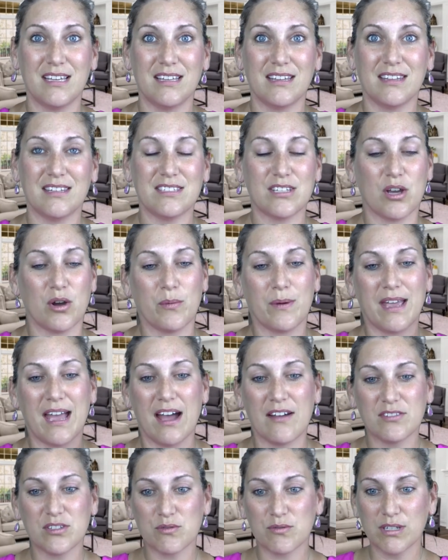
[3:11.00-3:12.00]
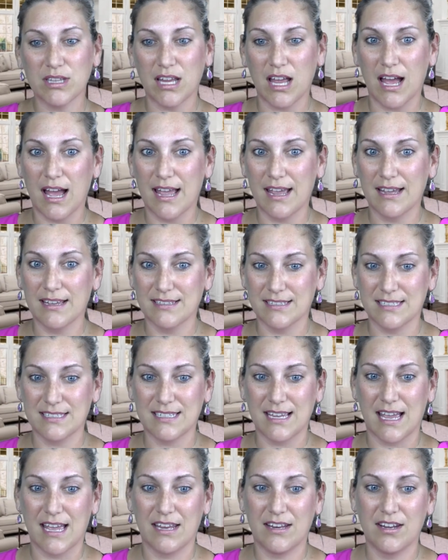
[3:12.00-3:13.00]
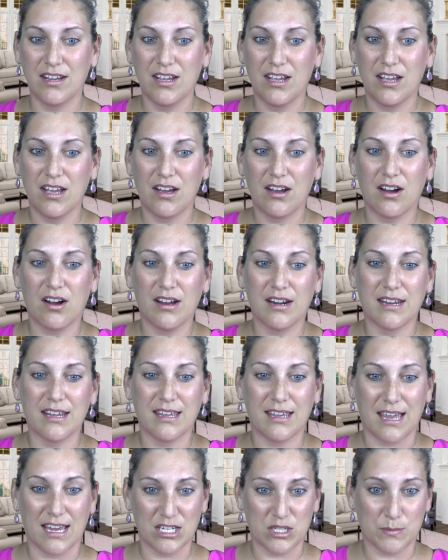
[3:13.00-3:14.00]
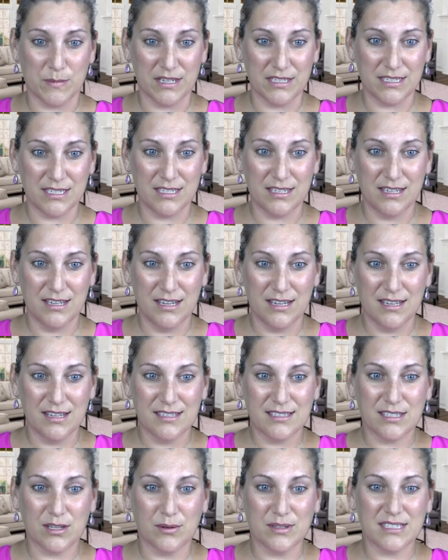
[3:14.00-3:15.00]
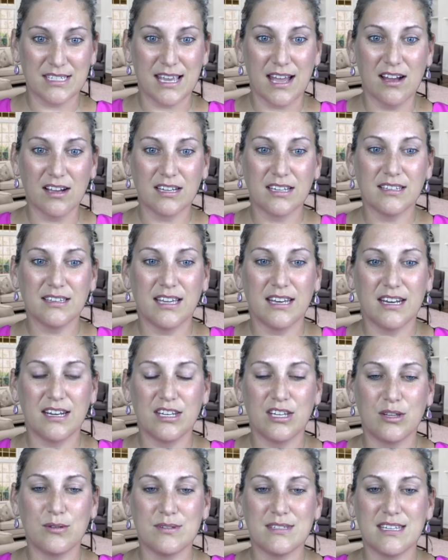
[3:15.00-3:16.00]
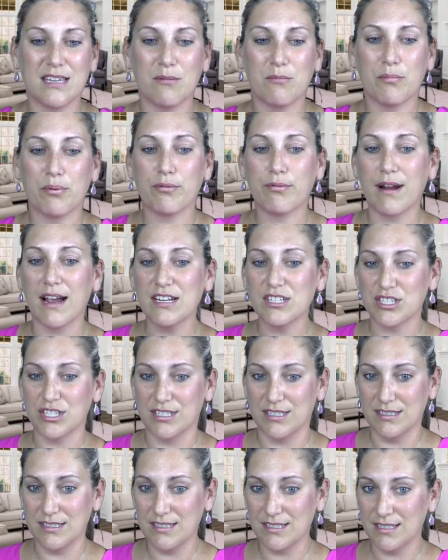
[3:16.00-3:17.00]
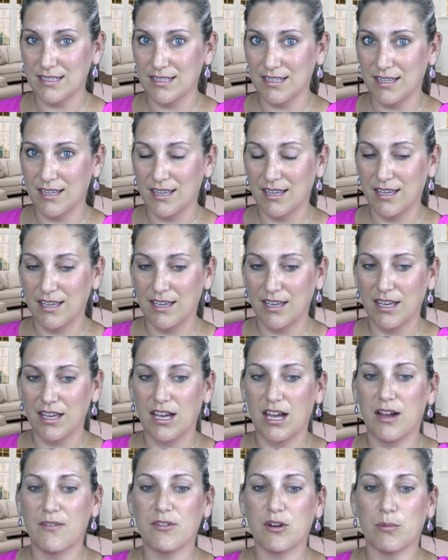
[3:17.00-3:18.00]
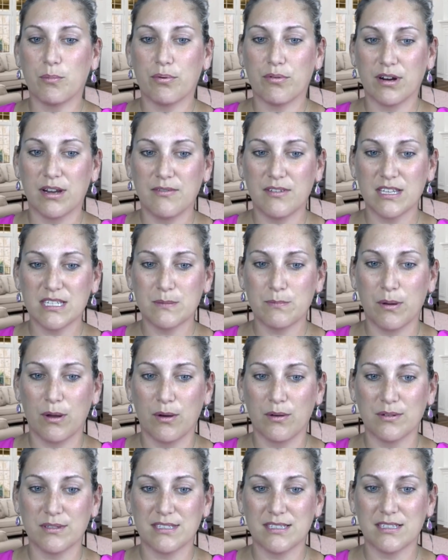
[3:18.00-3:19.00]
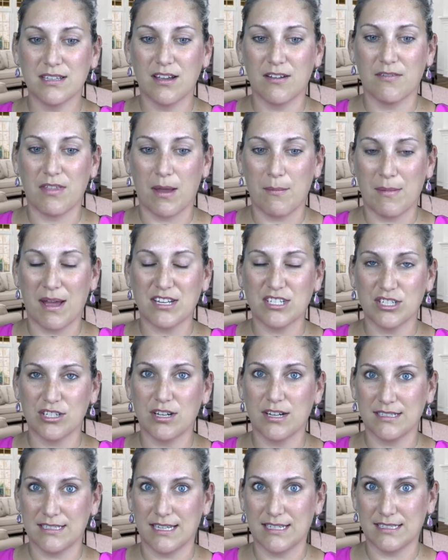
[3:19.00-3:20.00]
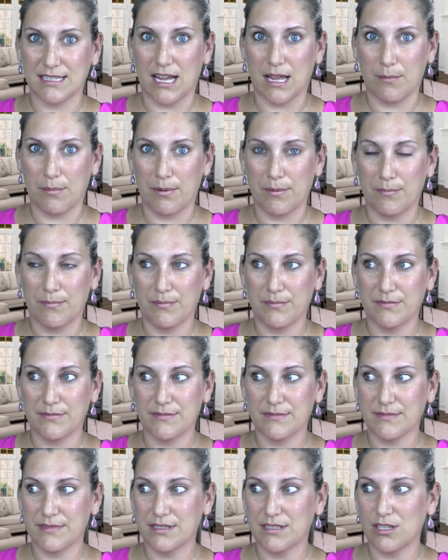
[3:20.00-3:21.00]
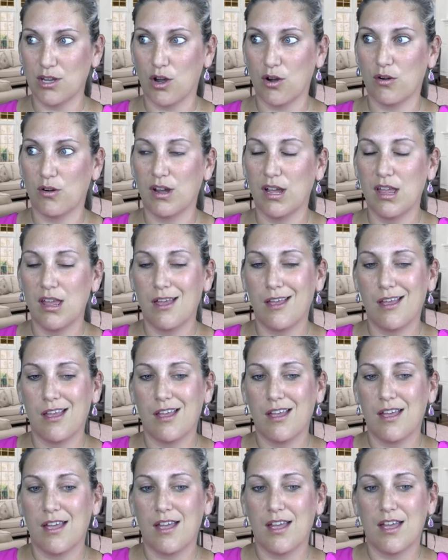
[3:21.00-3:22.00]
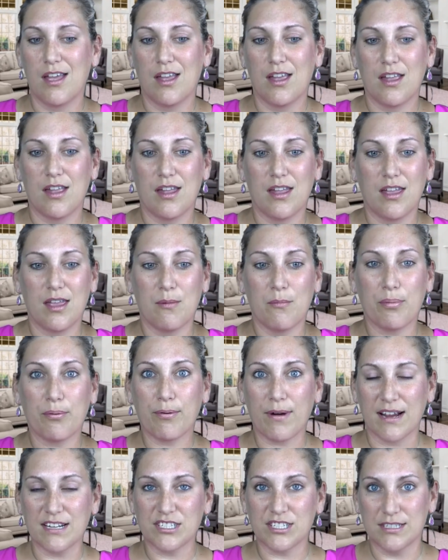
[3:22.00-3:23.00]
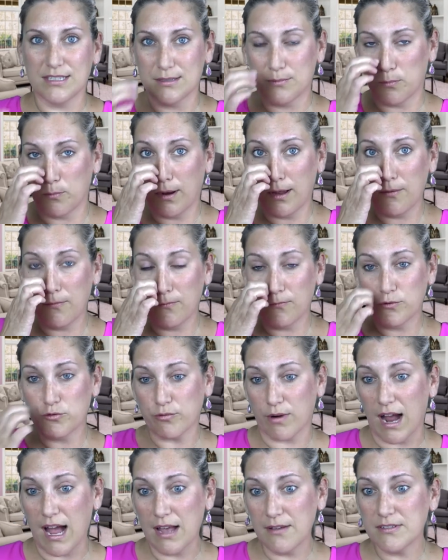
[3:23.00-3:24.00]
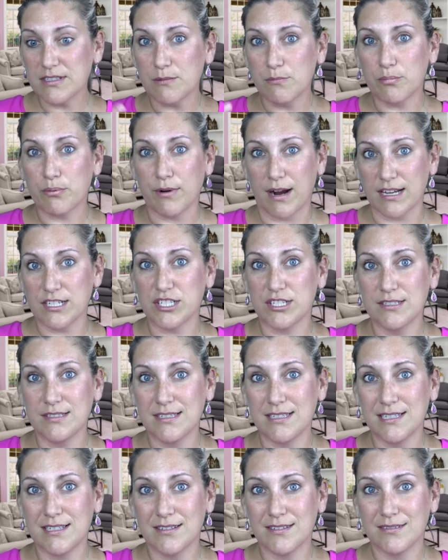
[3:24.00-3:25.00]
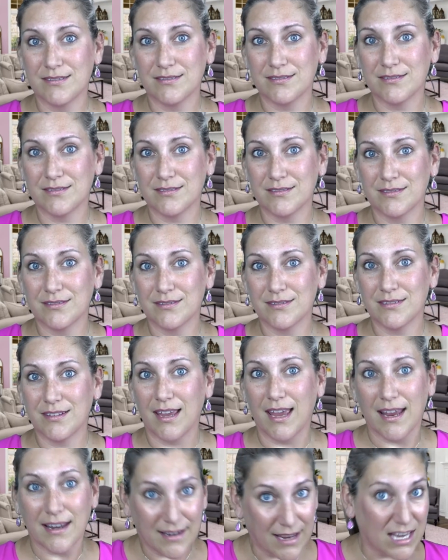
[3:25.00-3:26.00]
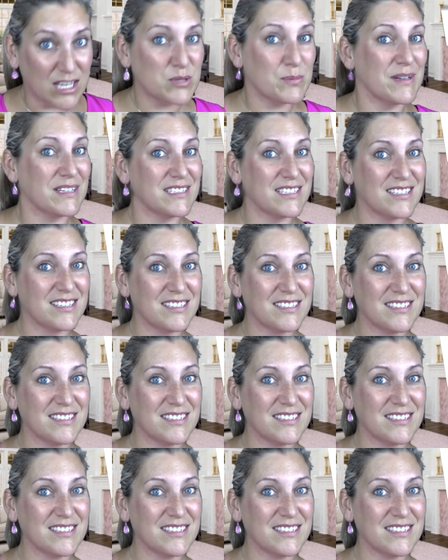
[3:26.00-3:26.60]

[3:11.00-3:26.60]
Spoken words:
So we have to rely instead on engagement. So it's calculated using impressions of your previous posts of that matching content type. So impressions, what drives impressions? Engagement.